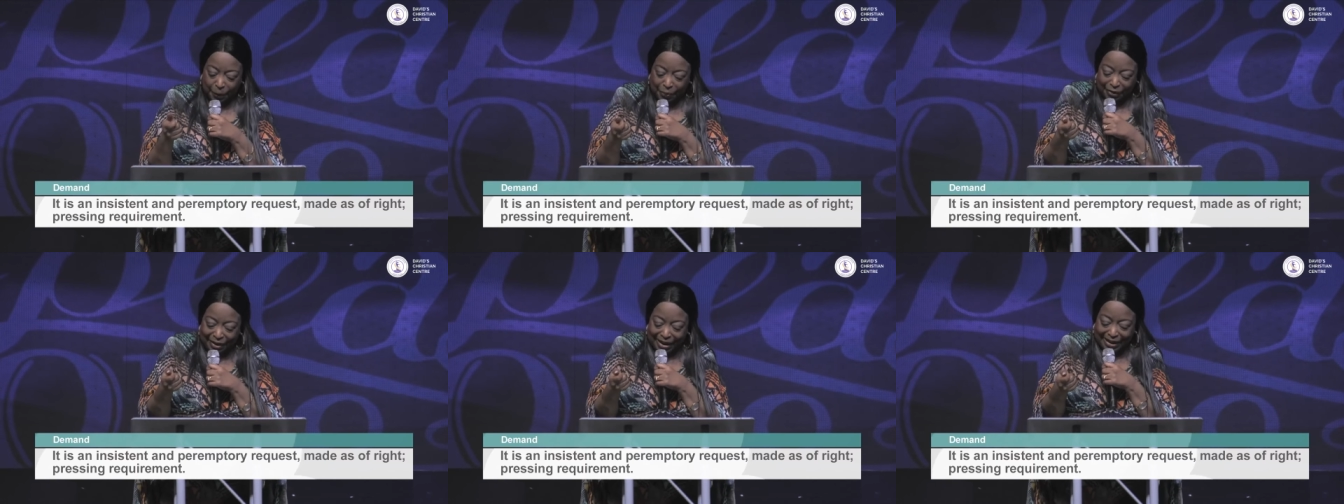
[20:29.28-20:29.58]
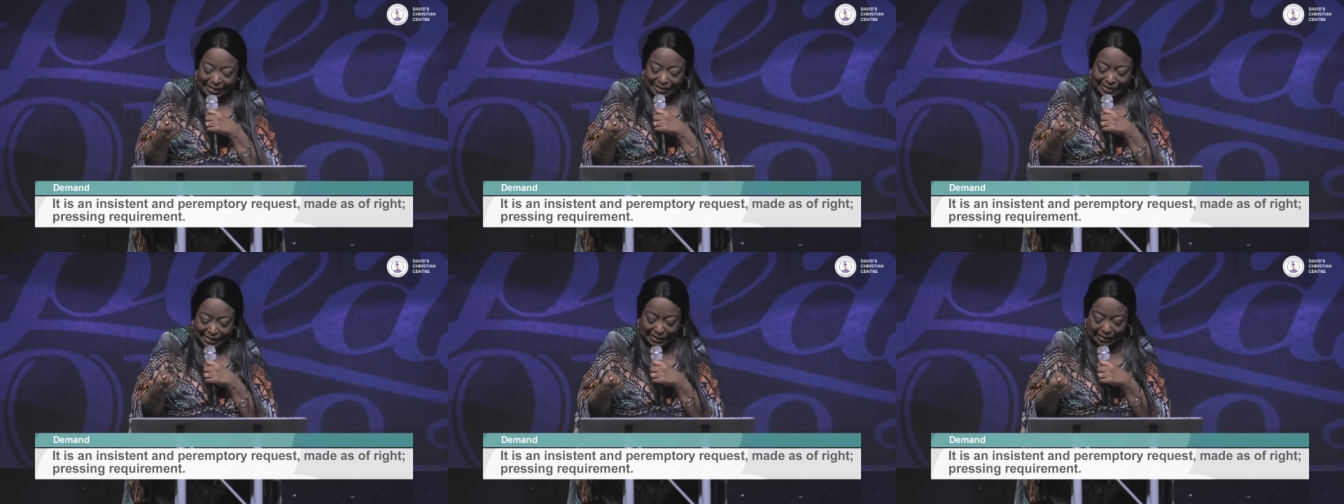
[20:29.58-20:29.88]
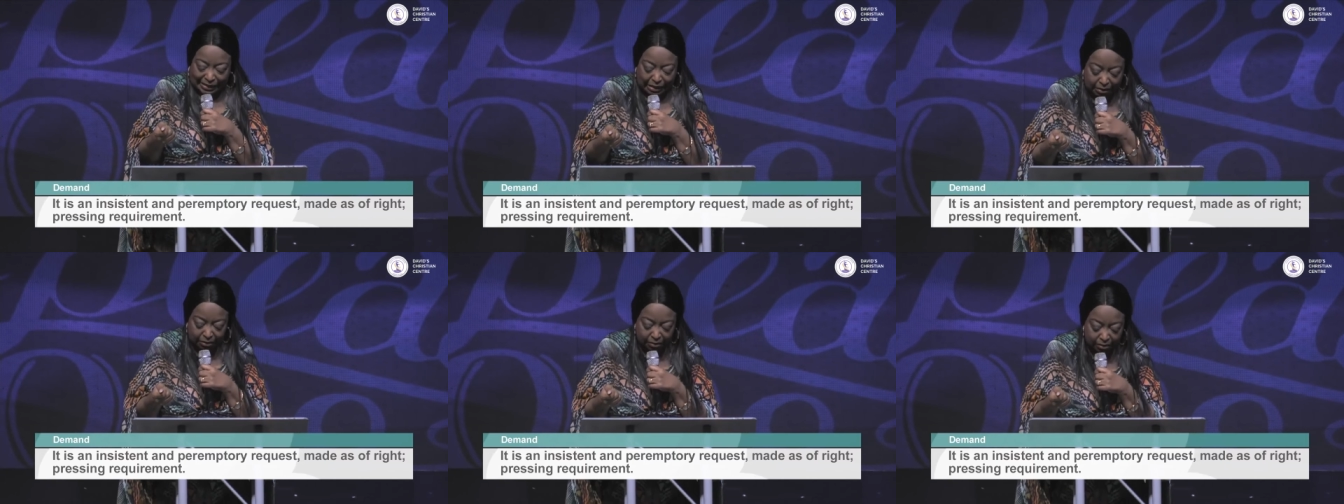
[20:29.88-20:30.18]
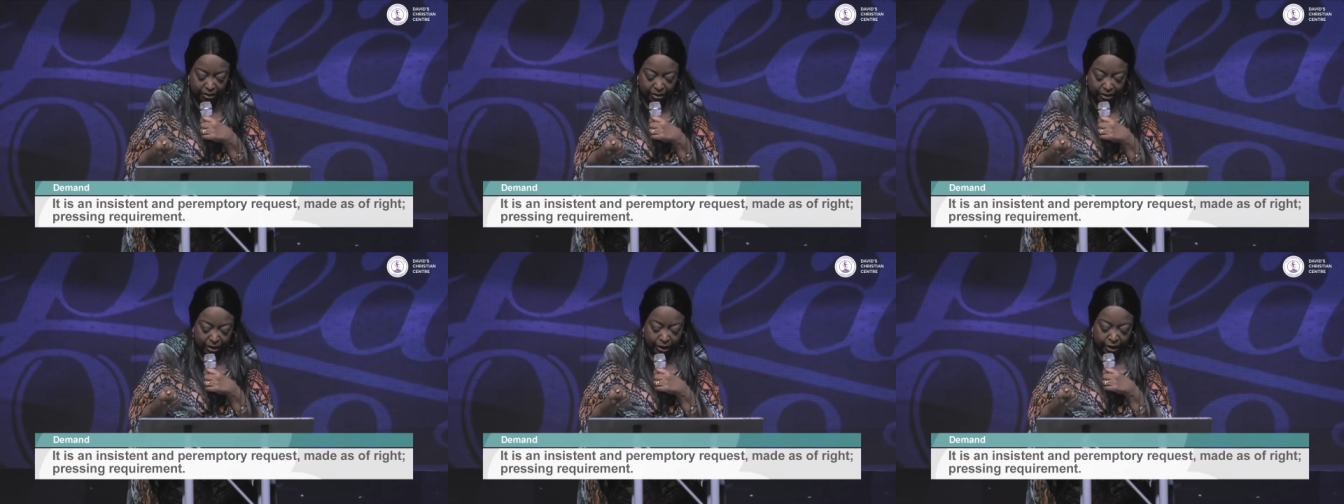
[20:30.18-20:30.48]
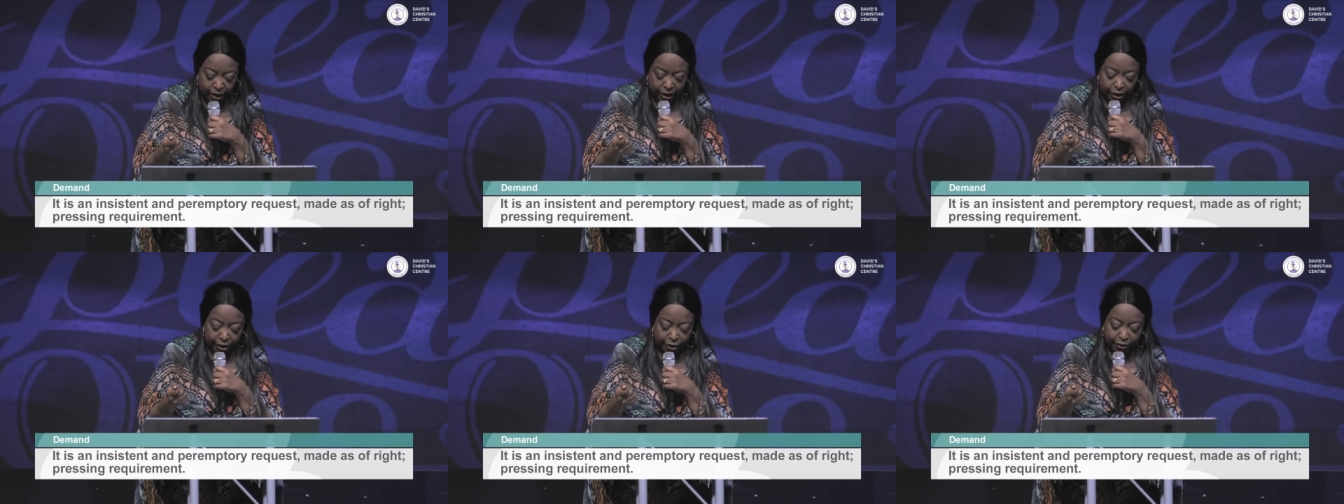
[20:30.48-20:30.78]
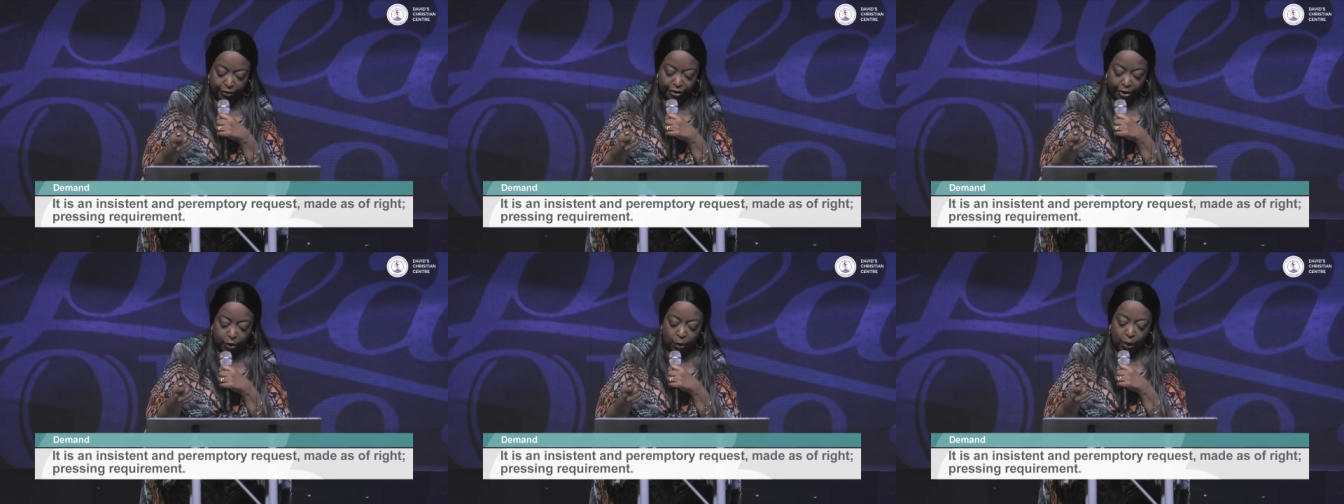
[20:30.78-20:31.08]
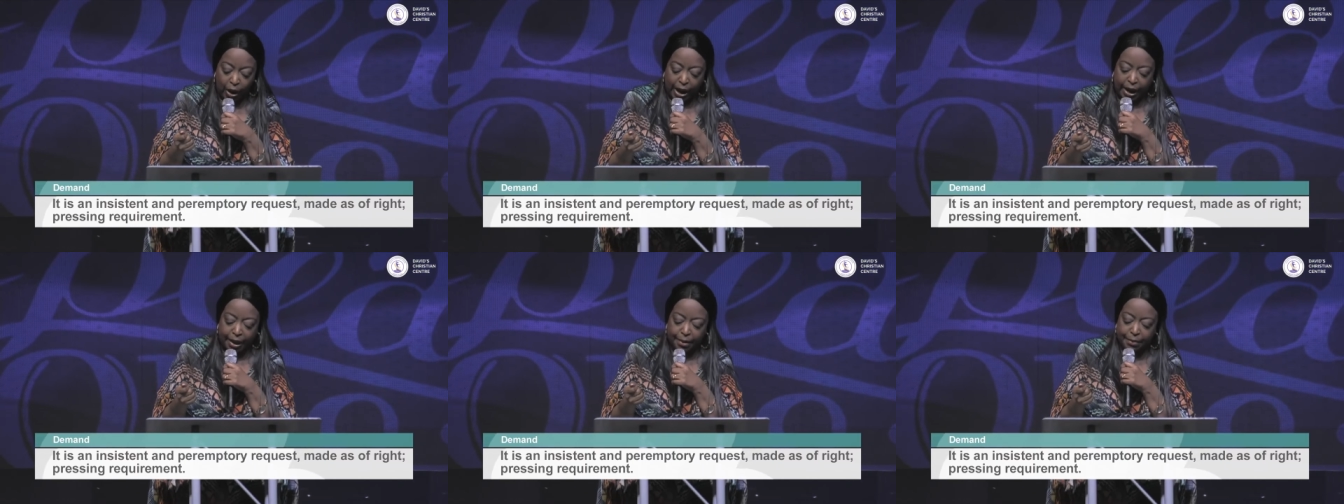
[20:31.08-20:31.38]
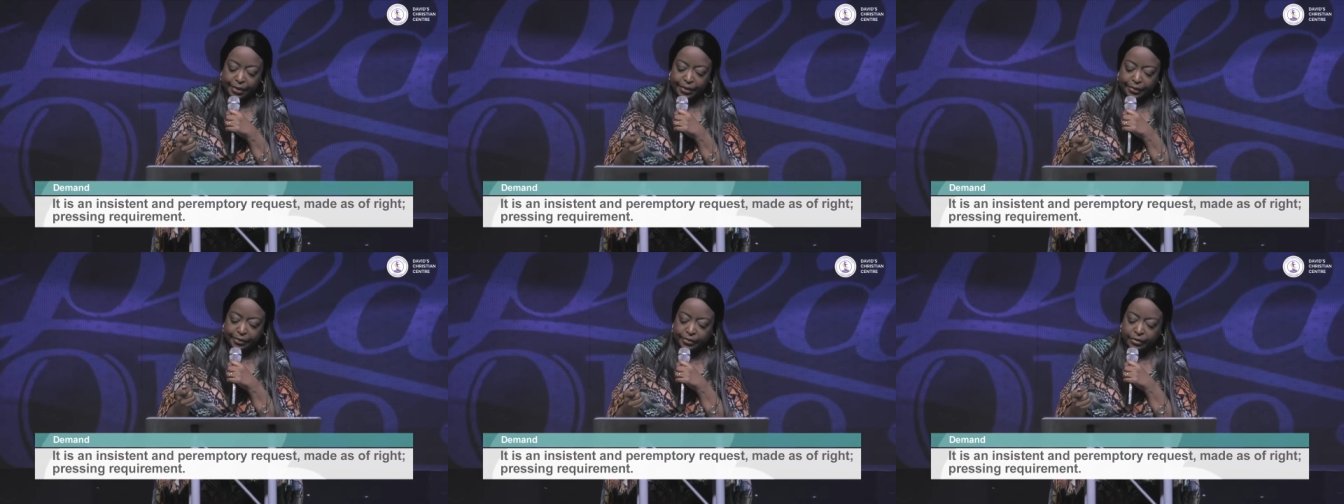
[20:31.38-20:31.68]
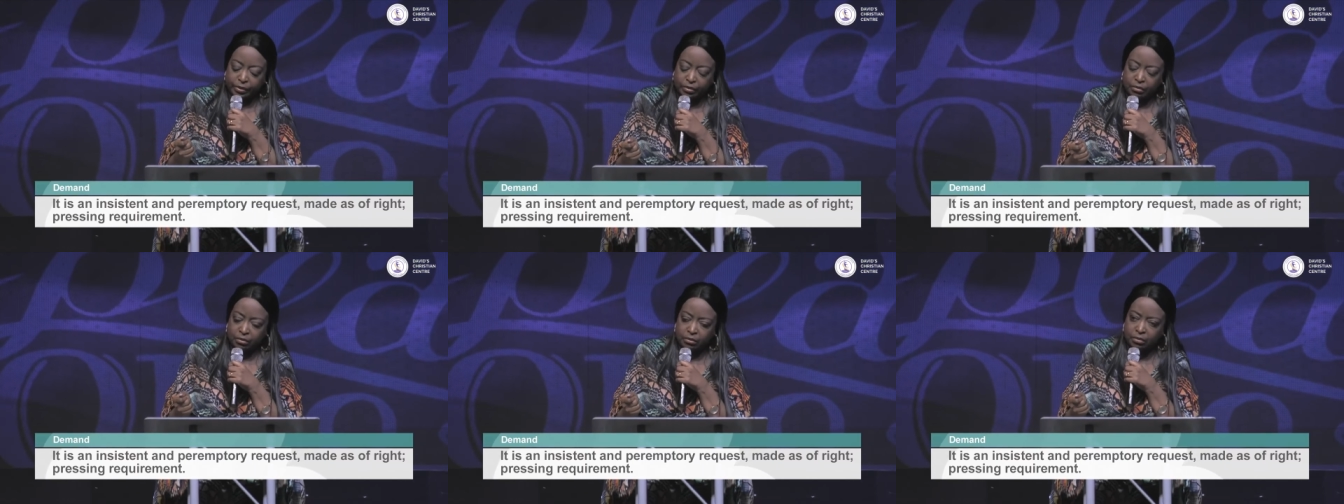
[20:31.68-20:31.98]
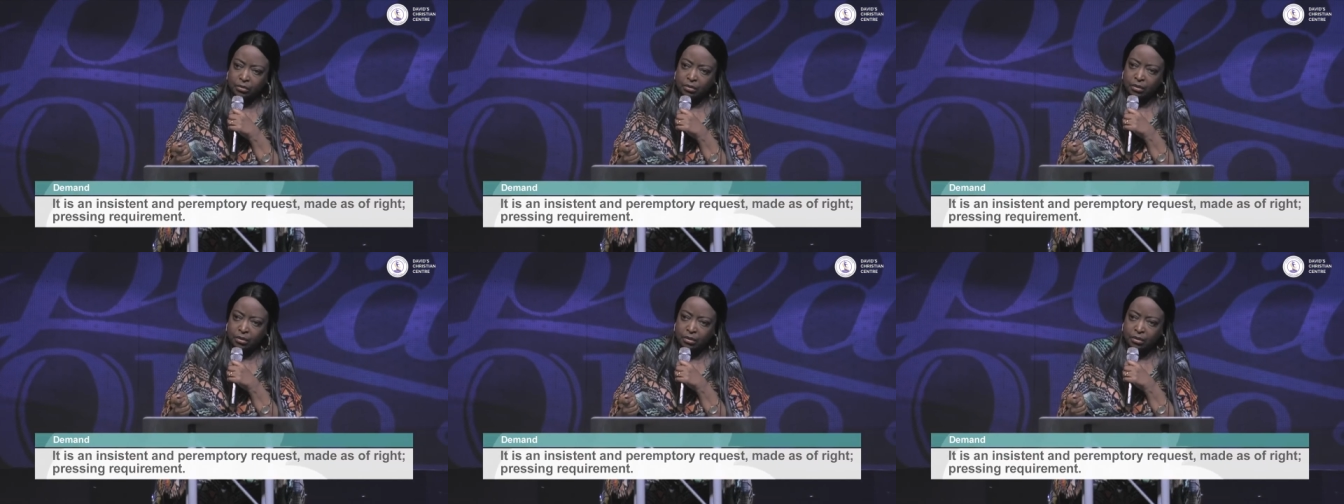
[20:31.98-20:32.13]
pressing requirement.